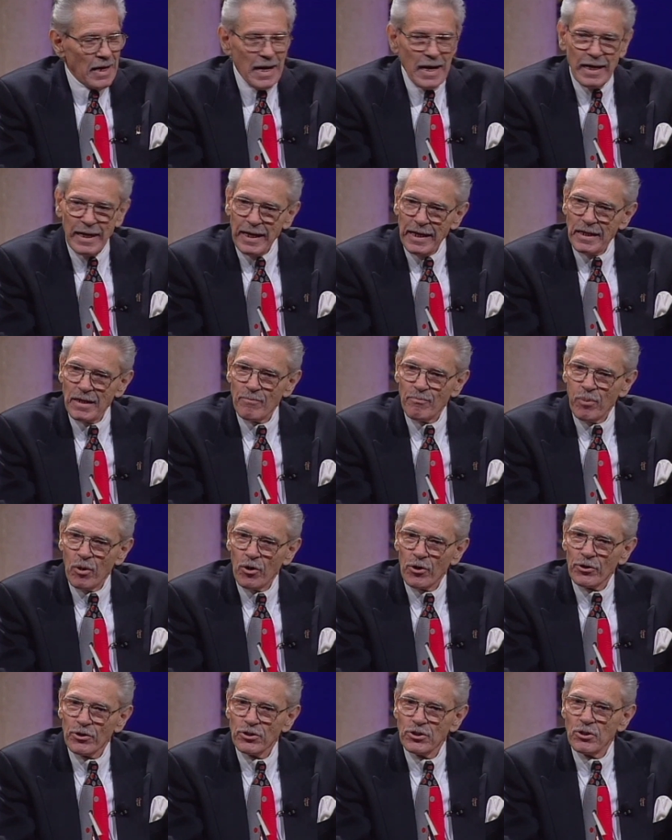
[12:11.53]
and ate up
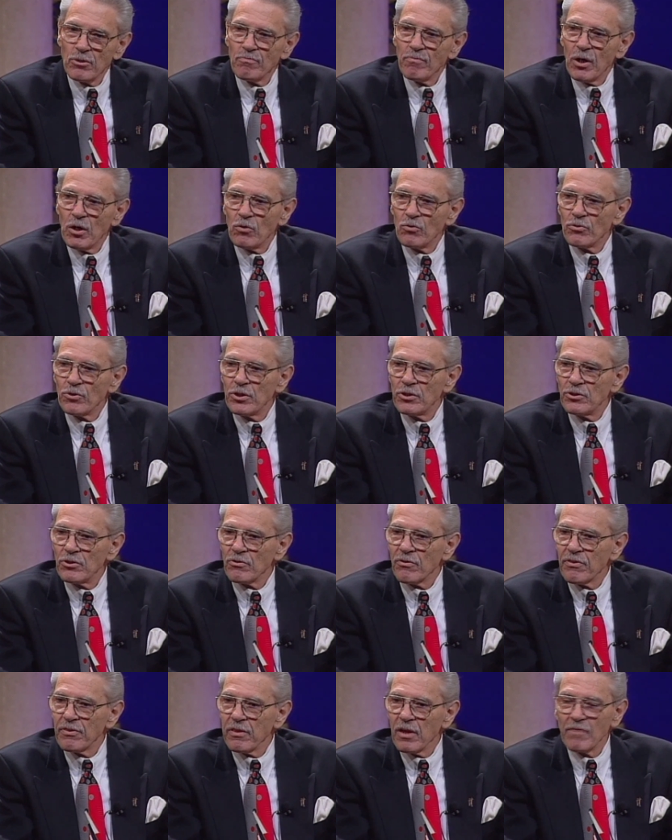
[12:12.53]
part of your bone in your
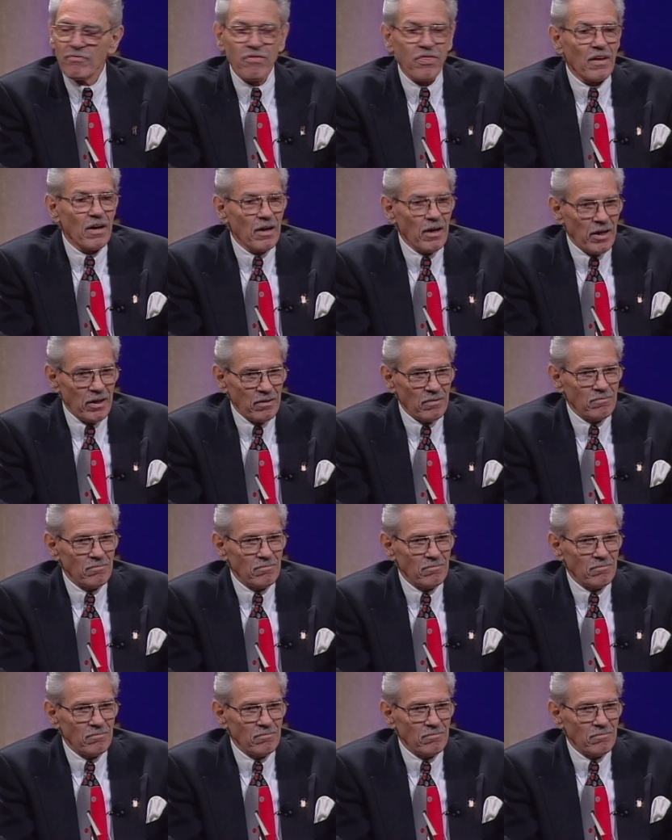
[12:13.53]
left thigh.